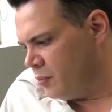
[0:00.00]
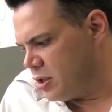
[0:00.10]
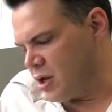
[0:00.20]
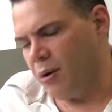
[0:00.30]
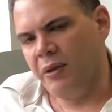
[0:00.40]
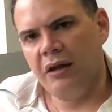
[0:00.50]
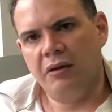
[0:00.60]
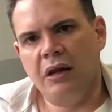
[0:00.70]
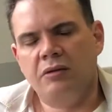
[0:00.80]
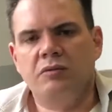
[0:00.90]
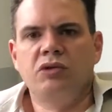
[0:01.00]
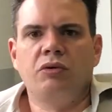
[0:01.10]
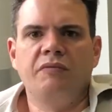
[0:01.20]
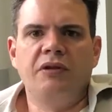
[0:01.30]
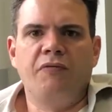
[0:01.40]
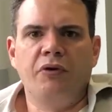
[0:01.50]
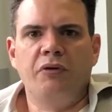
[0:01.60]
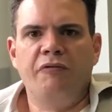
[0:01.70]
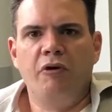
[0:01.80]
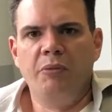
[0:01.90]
just going with the sort of different
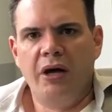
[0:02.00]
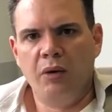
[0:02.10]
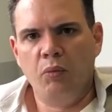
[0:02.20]
little form line